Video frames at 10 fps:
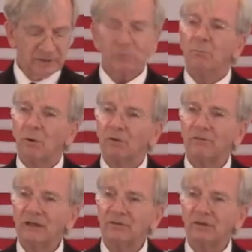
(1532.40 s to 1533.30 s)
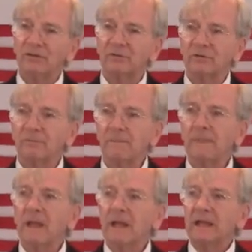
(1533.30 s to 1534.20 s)
what motivates us.
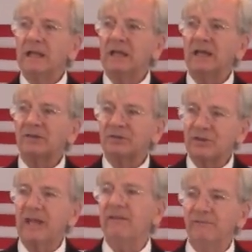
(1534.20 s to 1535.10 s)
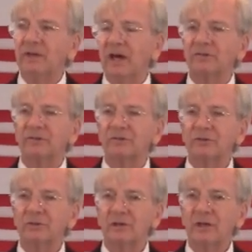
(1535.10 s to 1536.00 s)
He has saved us.
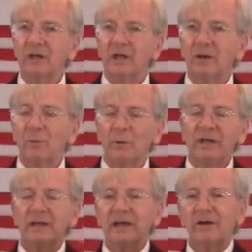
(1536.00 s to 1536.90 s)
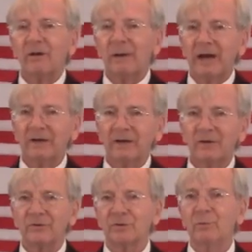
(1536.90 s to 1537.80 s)
We care about
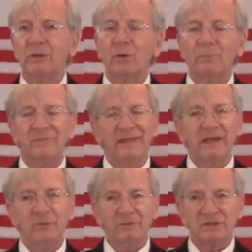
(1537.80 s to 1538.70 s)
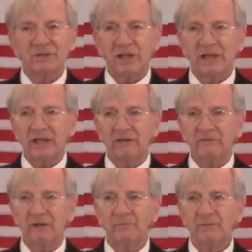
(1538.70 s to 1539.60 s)
others and we hope they'll be
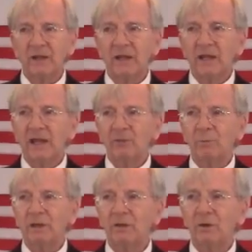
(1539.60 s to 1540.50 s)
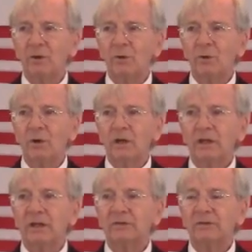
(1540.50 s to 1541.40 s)
saved. And we
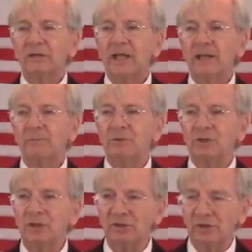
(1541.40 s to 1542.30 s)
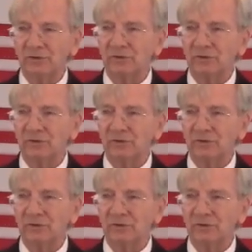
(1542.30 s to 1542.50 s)
know it's the name Jesus.